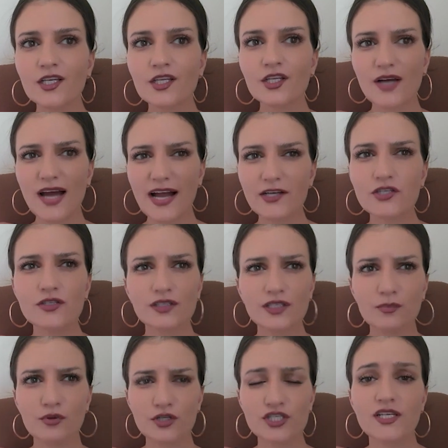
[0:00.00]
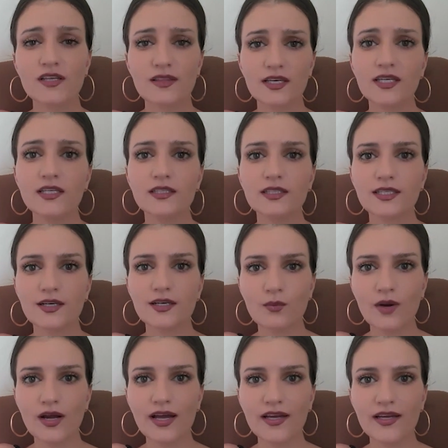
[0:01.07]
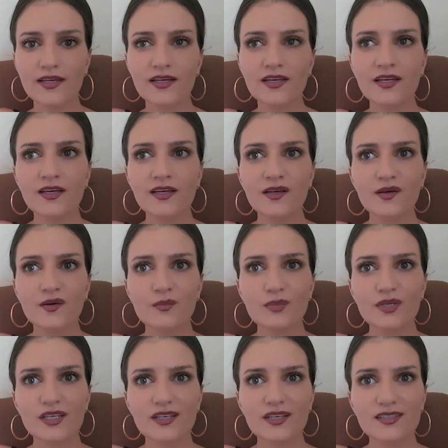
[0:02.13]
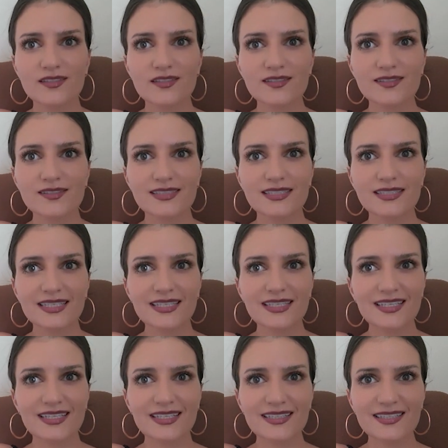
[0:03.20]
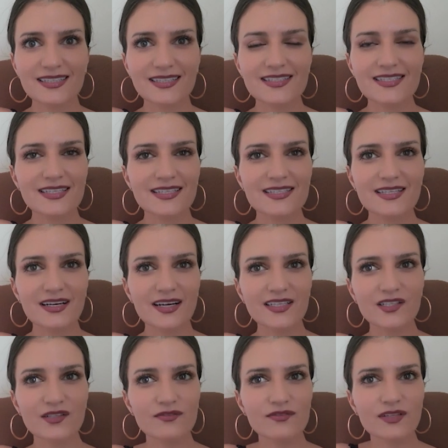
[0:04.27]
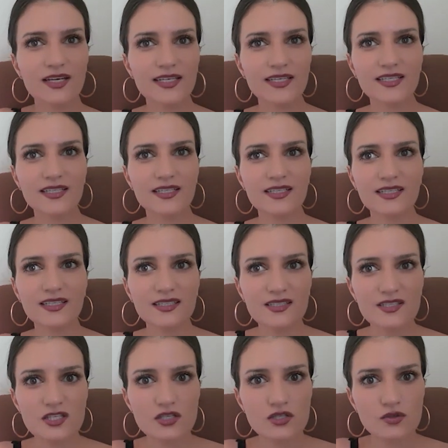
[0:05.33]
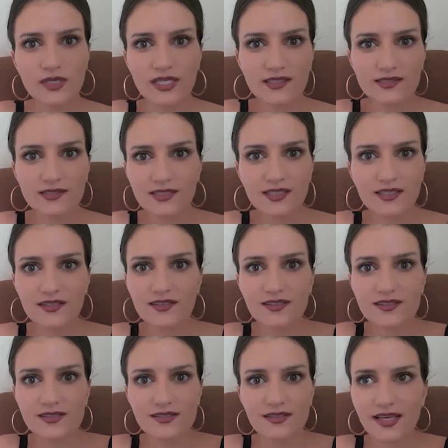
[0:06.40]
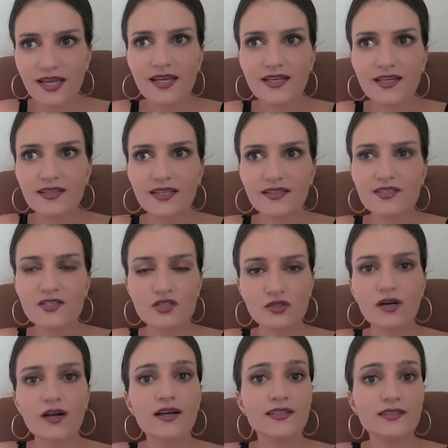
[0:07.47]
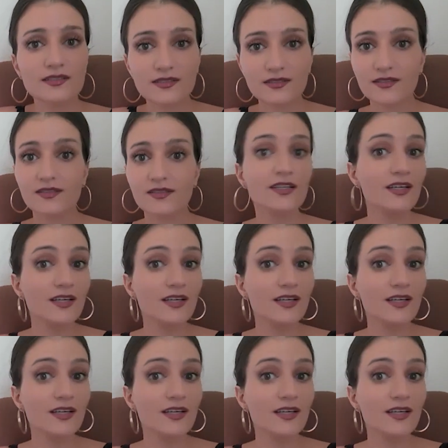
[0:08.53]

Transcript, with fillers: you're actually pushing the healing away, because it's kind of like constricting this thing that's trying to